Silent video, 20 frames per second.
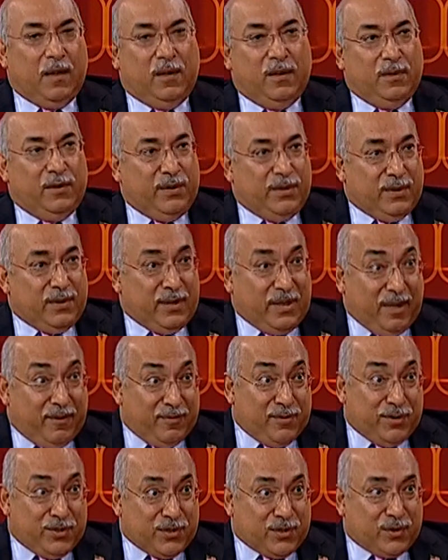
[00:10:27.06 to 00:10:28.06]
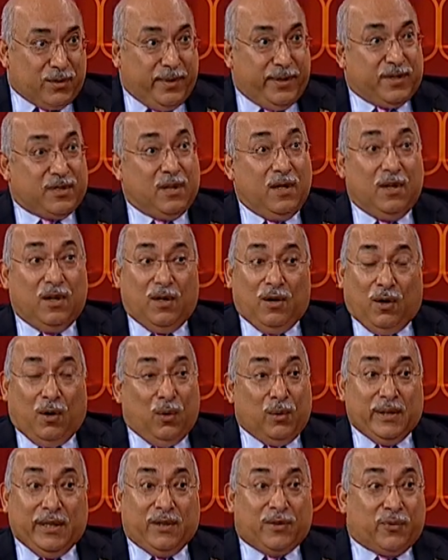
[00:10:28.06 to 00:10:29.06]
They're the governor's choice.
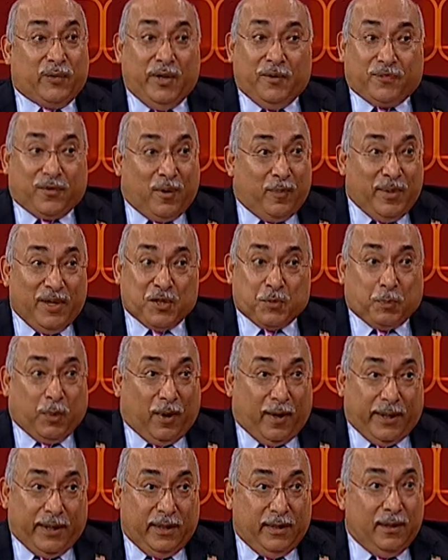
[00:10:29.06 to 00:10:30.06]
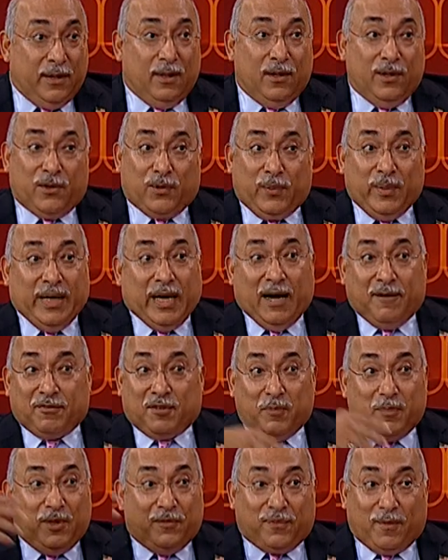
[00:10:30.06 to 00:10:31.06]
Only 3 from his party. 3 have
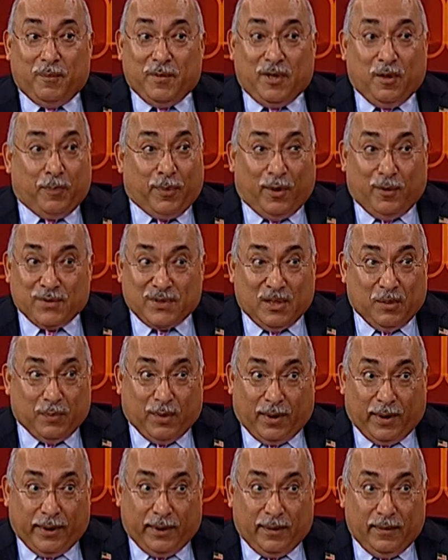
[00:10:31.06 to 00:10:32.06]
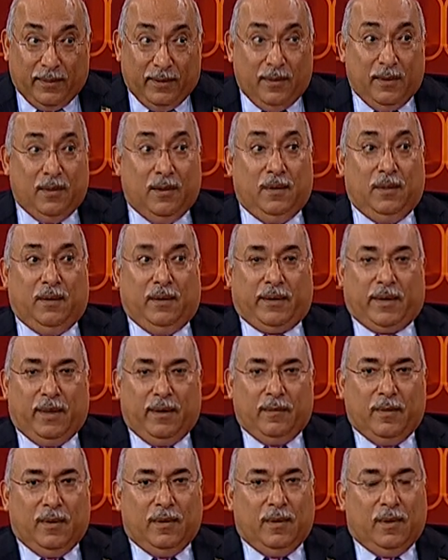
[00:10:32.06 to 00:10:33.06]
to be from the opposing party. Okay?
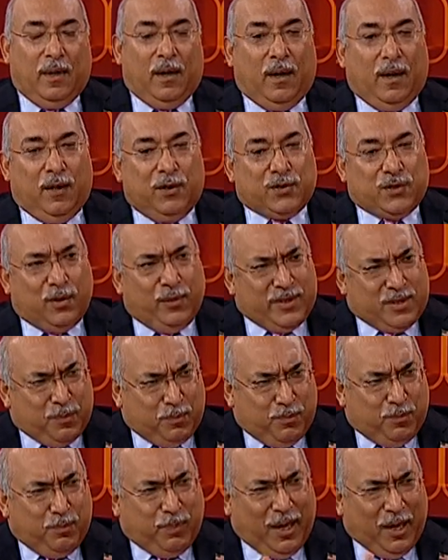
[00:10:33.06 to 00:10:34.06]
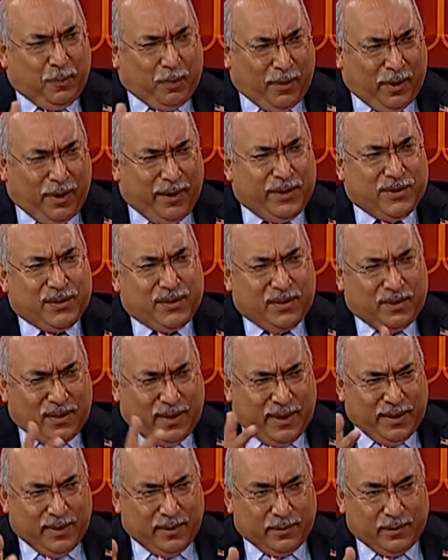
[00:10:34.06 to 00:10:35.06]
So it's bipartisan
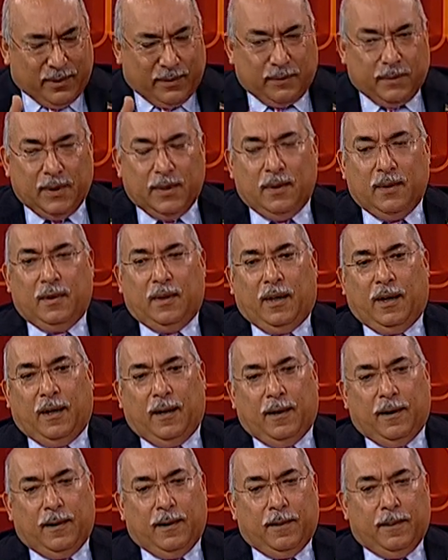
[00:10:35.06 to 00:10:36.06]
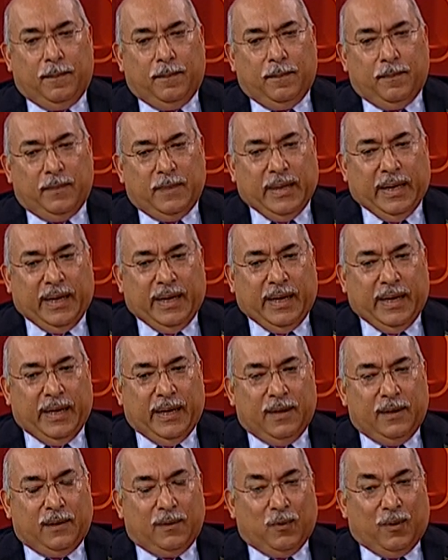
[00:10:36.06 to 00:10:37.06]
kind of thing.
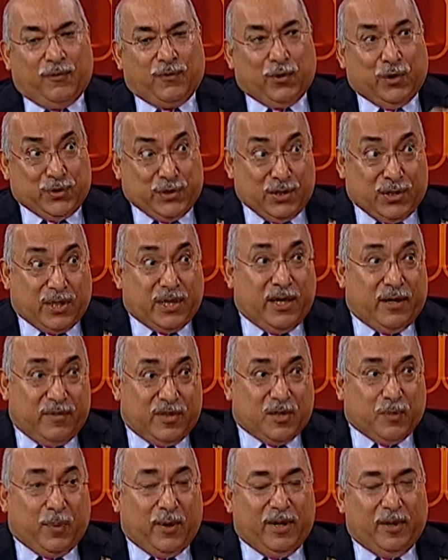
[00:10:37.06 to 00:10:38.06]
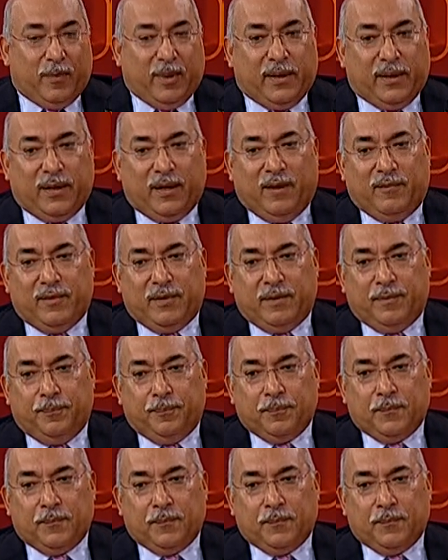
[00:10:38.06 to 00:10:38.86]
And of course, the chair is appointed by the governor.